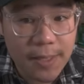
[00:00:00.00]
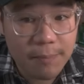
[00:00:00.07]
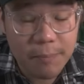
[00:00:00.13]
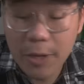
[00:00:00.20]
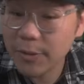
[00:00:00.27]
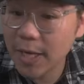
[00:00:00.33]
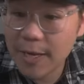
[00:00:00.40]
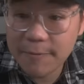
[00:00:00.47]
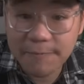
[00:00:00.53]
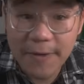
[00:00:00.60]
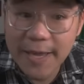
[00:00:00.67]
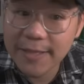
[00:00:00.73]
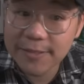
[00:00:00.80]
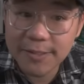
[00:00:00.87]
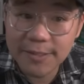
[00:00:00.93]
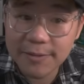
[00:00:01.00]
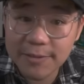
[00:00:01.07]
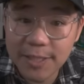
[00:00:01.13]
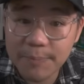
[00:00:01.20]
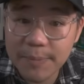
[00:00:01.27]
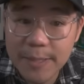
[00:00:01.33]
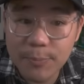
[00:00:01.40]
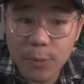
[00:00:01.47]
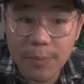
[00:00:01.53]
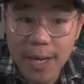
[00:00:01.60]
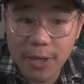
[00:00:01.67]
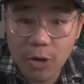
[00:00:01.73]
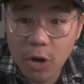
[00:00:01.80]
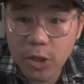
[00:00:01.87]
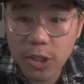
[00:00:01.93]
Paldean Fates, some people
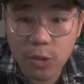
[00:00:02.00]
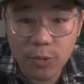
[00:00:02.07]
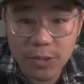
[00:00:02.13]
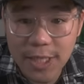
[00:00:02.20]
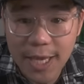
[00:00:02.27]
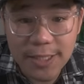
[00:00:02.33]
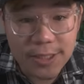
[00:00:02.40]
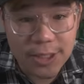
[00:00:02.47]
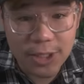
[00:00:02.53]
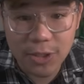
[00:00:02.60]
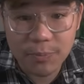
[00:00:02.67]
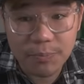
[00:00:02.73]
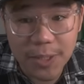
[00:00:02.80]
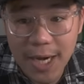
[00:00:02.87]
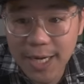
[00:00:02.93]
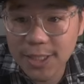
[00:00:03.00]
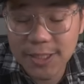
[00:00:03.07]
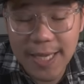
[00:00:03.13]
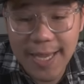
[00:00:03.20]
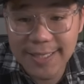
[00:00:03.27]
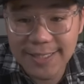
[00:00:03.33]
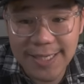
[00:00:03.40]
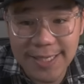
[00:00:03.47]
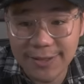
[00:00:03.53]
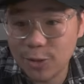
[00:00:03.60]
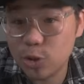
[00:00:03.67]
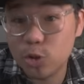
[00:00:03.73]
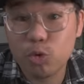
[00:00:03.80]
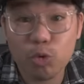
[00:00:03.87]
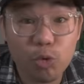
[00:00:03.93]
might argue is S tier, but I just can't see it.
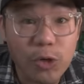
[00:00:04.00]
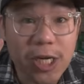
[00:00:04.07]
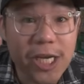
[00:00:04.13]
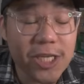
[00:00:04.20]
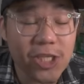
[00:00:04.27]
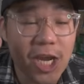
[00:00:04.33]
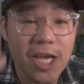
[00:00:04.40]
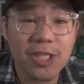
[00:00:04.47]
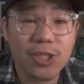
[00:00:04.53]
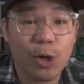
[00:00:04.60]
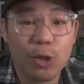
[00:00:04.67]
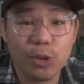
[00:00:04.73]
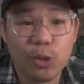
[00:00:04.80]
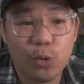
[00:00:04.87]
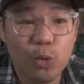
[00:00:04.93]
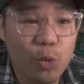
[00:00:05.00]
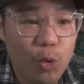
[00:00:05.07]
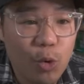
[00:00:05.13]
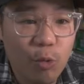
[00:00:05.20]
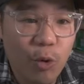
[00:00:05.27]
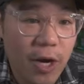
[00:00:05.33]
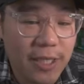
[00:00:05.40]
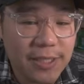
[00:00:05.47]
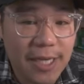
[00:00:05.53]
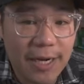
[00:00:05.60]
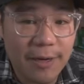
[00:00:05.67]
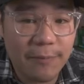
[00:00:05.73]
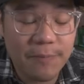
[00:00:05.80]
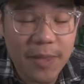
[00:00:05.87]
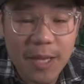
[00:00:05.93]
There's 3 chase cards you want inside
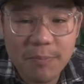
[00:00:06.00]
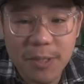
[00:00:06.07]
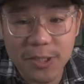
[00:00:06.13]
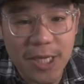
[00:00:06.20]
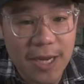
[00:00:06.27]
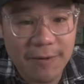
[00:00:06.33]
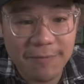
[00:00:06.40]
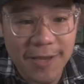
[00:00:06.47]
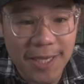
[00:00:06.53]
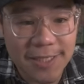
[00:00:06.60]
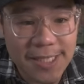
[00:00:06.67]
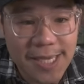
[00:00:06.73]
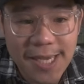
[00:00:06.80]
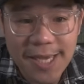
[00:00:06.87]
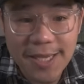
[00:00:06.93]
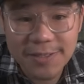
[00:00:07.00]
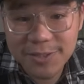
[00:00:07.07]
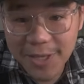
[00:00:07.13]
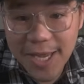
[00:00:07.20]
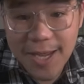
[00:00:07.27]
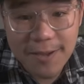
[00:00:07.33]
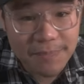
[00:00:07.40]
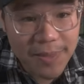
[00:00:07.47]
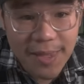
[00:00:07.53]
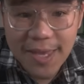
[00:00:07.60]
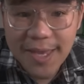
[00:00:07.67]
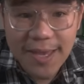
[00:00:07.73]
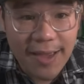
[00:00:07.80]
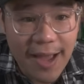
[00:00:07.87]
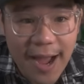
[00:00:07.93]
of Paldean Fates. So yeah,
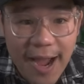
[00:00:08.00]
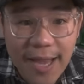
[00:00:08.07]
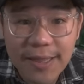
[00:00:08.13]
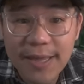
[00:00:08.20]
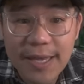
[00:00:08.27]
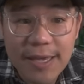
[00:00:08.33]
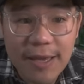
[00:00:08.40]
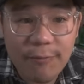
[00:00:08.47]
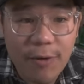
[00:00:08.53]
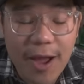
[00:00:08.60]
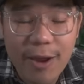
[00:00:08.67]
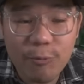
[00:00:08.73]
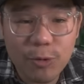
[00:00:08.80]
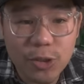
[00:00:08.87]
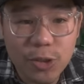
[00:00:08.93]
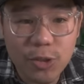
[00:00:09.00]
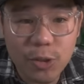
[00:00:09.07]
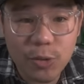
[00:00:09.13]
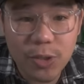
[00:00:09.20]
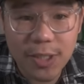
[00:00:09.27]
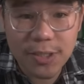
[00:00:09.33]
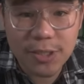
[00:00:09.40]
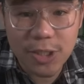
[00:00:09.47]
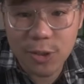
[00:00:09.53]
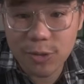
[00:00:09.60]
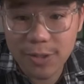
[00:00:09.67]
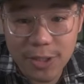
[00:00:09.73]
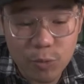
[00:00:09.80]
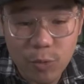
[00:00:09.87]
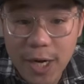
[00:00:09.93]
I think if I were to do this tier
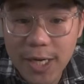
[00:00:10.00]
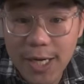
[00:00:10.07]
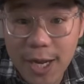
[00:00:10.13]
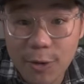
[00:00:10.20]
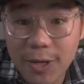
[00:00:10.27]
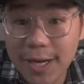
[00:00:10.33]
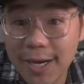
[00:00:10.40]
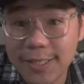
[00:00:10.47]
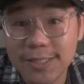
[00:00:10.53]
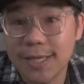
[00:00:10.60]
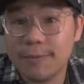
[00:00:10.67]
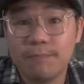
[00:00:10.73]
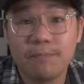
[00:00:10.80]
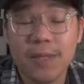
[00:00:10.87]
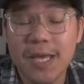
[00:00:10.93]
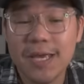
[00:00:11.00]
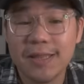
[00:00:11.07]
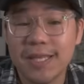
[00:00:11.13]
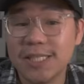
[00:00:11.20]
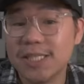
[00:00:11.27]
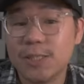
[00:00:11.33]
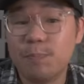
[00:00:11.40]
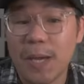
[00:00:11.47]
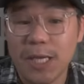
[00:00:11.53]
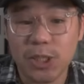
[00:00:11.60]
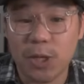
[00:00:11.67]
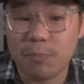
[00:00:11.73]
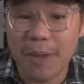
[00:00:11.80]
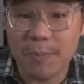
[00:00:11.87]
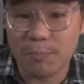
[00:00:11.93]
list right now, and I said, this is based
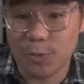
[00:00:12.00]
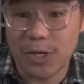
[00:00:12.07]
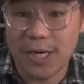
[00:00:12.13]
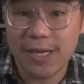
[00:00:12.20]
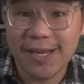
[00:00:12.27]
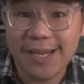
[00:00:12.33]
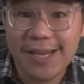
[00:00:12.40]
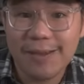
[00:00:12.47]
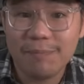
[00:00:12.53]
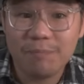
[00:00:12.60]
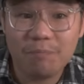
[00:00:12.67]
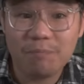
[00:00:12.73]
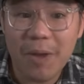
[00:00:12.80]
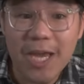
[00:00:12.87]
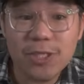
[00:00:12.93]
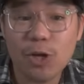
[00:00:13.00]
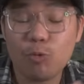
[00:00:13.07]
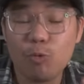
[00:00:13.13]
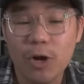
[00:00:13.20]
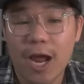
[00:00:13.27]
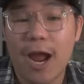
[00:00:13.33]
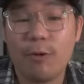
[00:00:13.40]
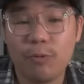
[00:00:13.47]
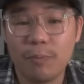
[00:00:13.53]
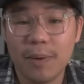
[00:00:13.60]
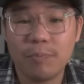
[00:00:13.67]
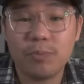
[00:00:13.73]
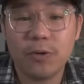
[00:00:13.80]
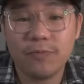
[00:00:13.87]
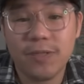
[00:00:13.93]
on memory, based on what I
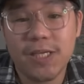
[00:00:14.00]
remember of